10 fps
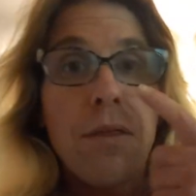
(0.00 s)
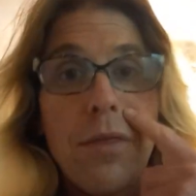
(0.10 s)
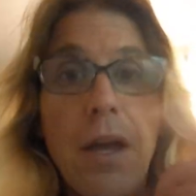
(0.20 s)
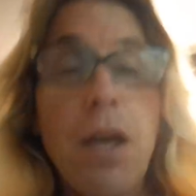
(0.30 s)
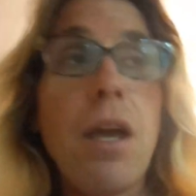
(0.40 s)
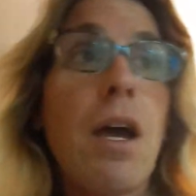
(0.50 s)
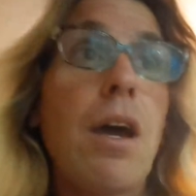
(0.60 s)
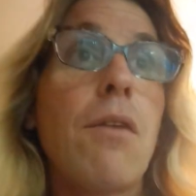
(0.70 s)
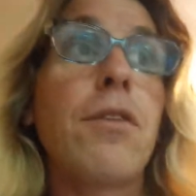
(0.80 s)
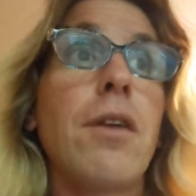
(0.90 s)
They
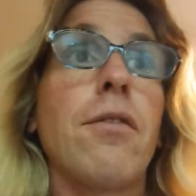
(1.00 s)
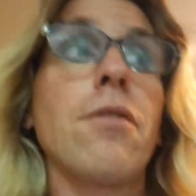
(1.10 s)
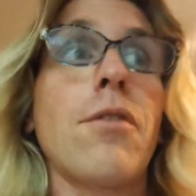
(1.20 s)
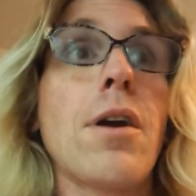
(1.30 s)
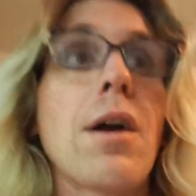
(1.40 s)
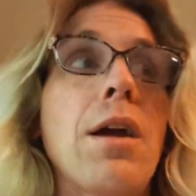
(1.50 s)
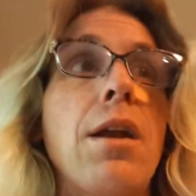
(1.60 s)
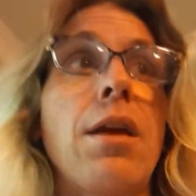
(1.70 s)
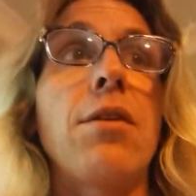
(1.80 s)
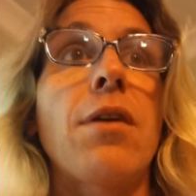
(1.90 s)
have different
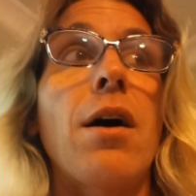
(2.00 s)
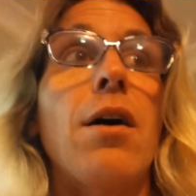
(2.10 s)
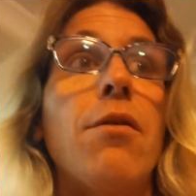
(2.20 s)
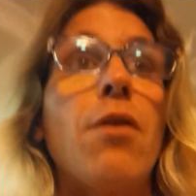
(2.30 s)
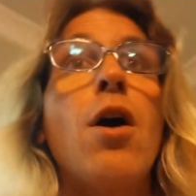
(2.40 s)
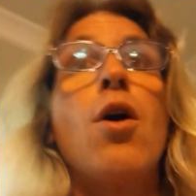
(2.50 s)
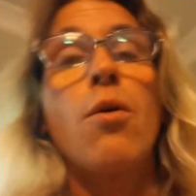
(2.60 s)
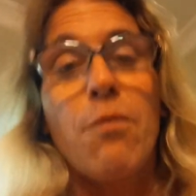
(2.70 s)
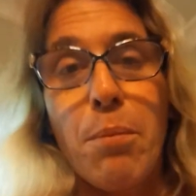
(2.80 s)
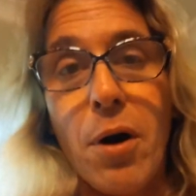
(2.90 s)
varieties of,
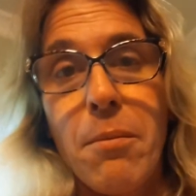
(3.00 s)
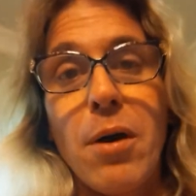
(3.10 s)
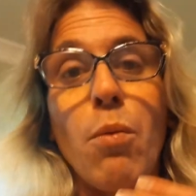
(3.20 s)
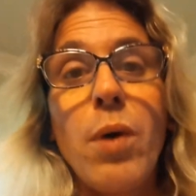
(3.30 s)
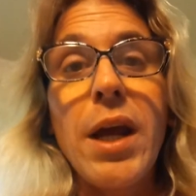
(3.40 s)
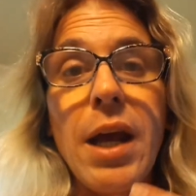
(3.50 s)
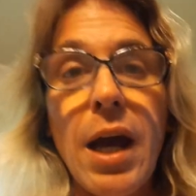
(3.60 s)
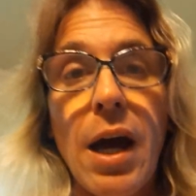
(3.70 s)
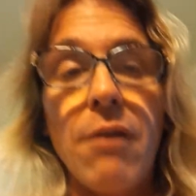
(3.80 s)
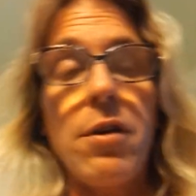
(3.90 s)
pardon me, we
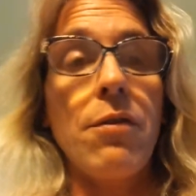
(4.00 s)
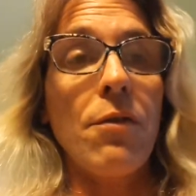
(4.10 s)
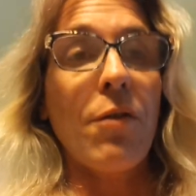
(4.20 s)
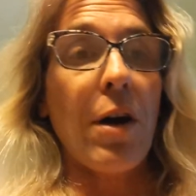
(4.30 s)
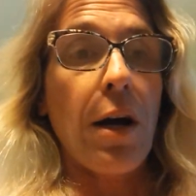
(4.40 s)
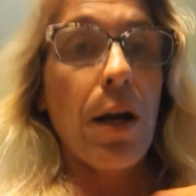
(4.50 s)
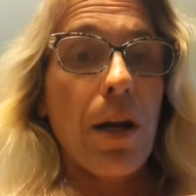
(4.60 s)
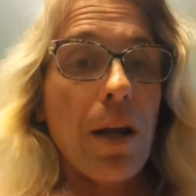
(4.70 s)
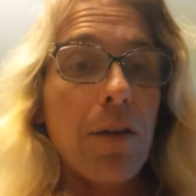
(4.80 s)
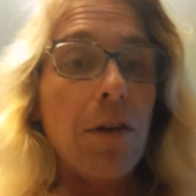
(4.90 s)
have different
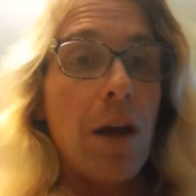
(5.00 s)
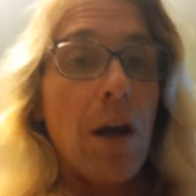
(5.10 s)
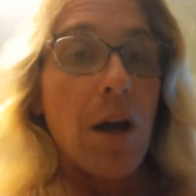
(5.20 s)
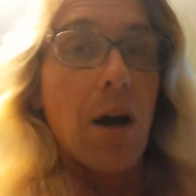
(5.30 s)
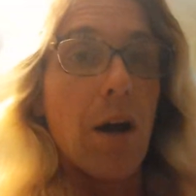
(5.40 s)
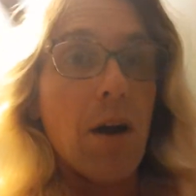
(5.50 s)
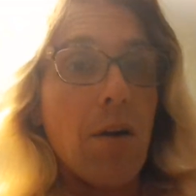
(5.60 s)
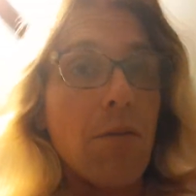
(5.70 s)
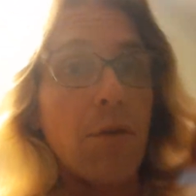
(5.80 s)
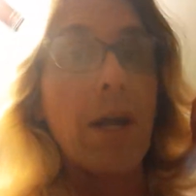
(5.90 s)
varieties
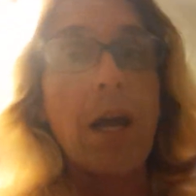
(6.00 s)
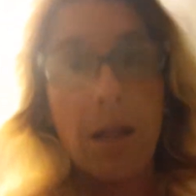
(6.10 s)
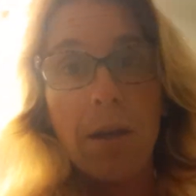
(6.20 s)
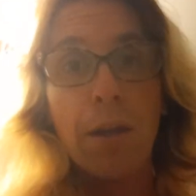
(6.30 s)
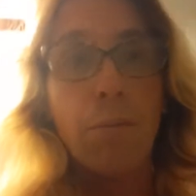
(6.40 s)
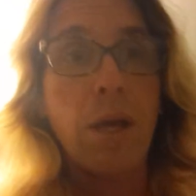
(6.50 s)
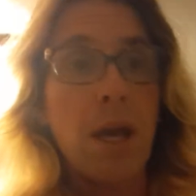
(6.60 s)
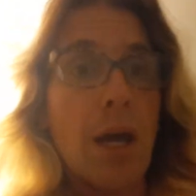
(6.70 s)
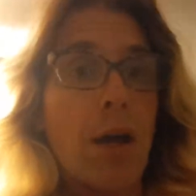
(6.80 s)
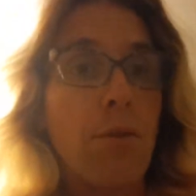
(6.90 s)
of reality. We
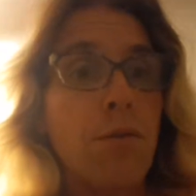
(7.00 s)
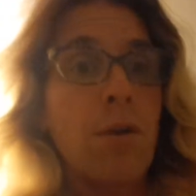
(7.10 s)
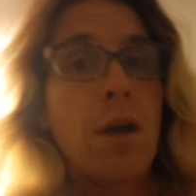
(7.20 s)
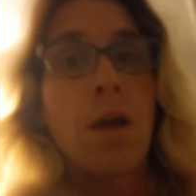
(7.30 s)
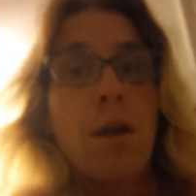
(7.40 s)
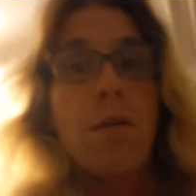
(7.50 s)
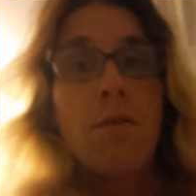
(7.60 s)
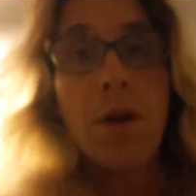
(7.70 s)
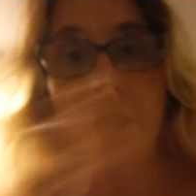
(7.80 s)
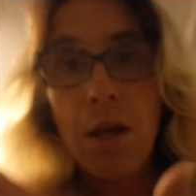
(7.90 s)
have
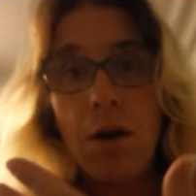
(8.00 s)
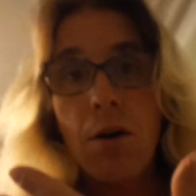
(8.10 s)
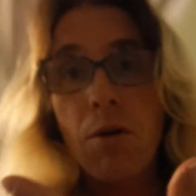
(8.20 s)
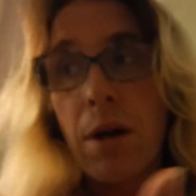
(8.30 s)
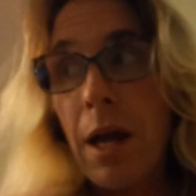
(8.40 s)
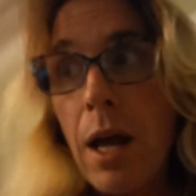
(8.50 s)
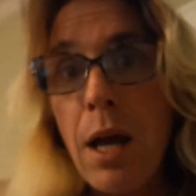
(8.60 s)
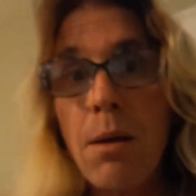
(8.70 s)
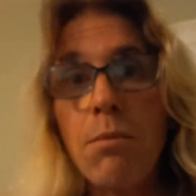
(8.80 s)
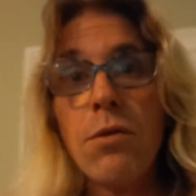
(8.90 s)
video
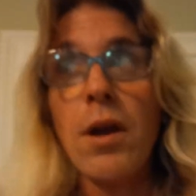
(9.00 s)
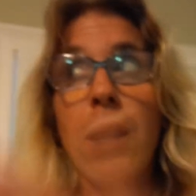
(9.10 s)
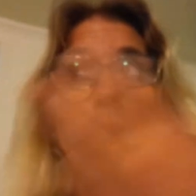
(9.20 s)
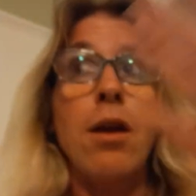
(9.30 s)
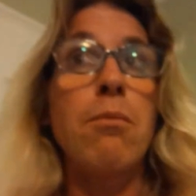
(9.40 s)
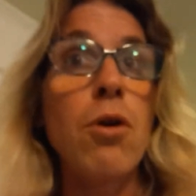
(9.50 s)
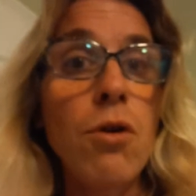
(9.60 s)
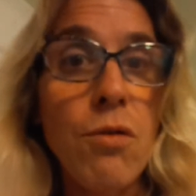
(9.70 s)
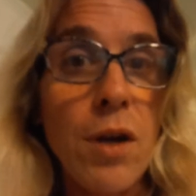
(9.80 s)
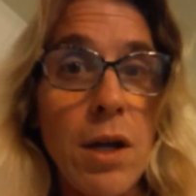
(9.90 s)
games and
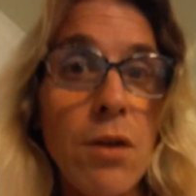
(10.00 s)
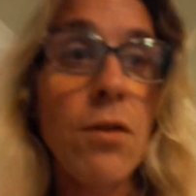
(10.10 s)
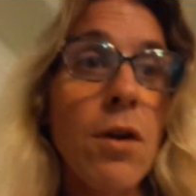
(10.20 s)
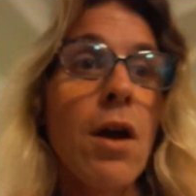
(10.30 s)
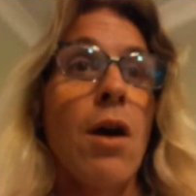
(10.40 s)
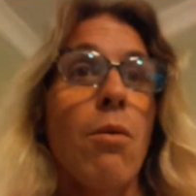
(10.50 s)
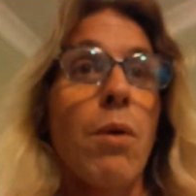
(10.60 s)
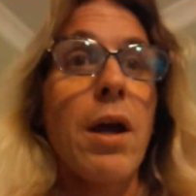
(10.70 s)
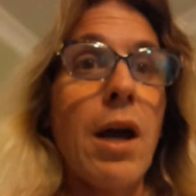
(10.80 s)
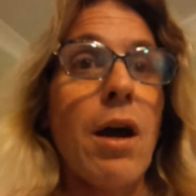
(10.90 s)
movies.
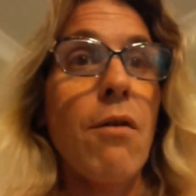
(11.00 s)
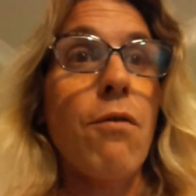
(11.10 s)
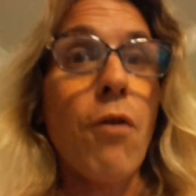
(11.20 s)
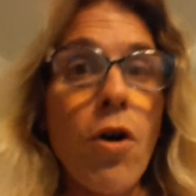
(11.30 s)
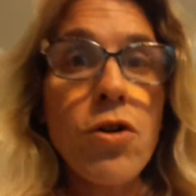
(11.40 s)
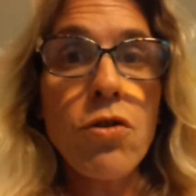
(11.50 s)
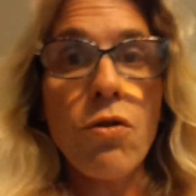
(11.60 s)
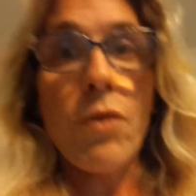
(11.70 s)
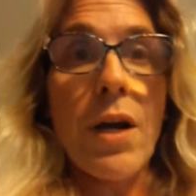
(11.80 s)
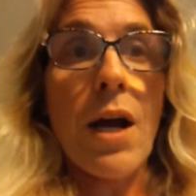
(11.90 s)
We have
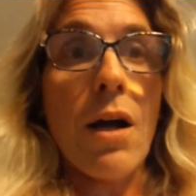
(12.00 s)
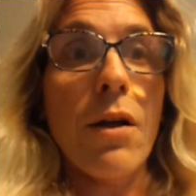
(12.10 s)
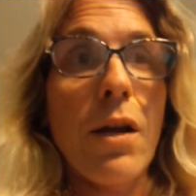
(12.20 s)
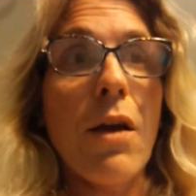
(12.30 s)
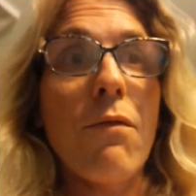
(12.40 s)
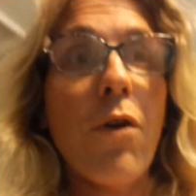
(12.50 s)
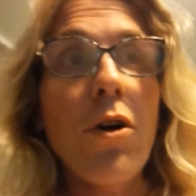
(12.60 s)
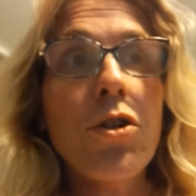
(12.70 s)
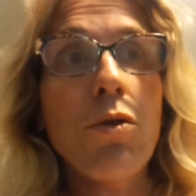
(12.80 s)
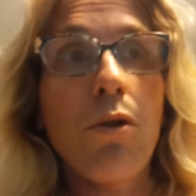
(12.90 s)
virtual reality and
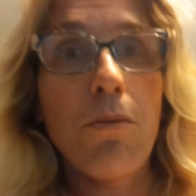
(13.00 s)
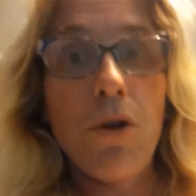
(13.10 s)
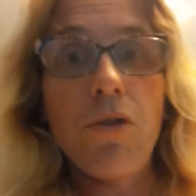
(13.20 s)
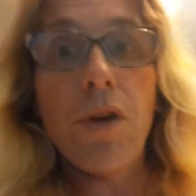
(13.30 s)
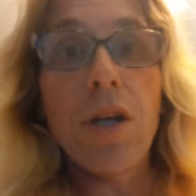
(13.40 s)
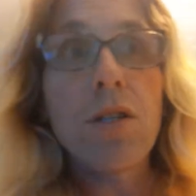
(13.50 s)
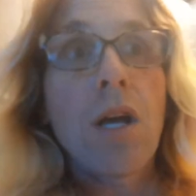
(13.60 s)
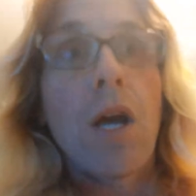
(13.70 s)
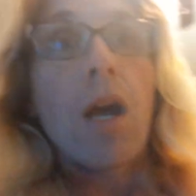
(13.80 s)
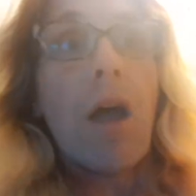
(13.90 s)
virtual movies.
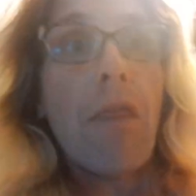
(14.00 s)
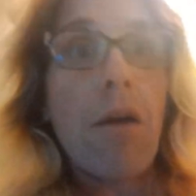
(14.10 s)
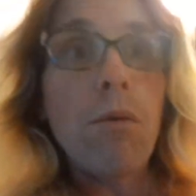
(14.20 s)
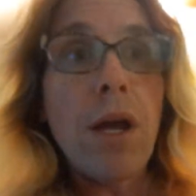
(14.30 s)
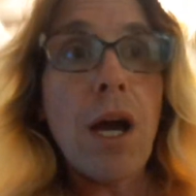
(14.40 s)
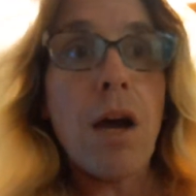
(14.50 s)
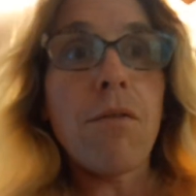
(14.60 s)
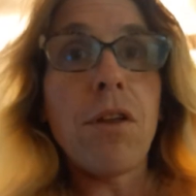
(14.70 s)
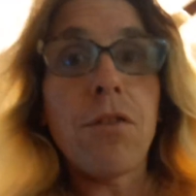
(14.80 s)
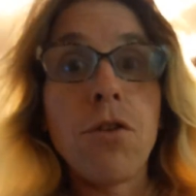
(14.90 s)
And then we have
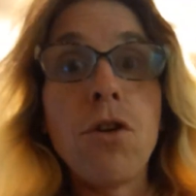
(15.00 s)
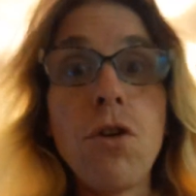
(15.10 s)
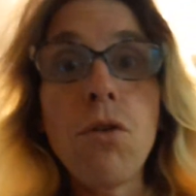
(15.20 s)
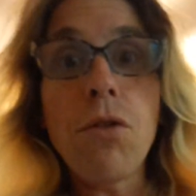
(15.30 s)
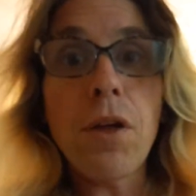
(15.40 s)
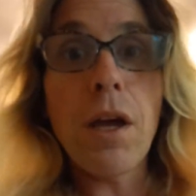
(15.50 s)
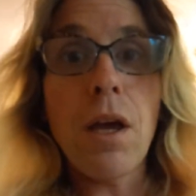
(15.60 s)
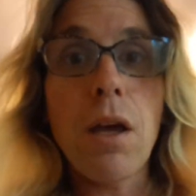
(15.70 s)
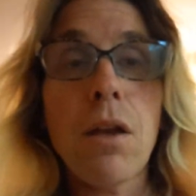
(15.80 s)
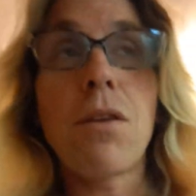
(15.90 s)
this new
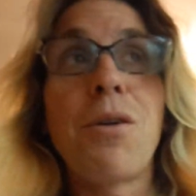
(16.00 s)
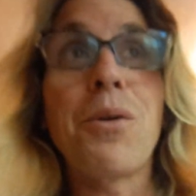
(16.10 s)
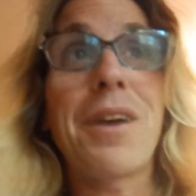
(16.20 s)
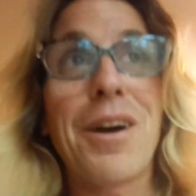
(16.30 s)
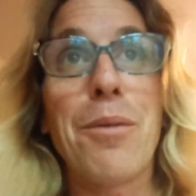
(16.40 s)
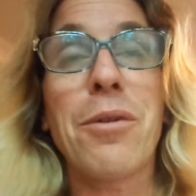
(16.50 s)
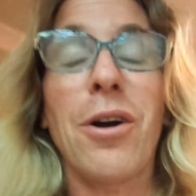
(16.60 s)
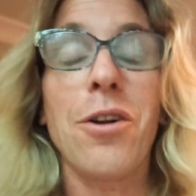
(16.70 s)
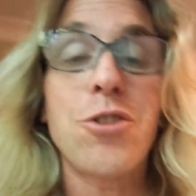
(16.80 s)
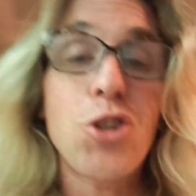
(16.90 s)
thing to come
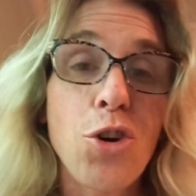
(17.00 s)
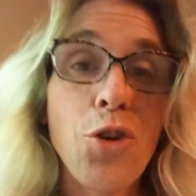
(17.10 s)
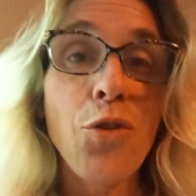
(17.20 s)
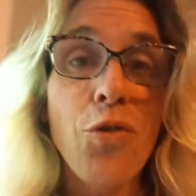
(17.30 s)
called true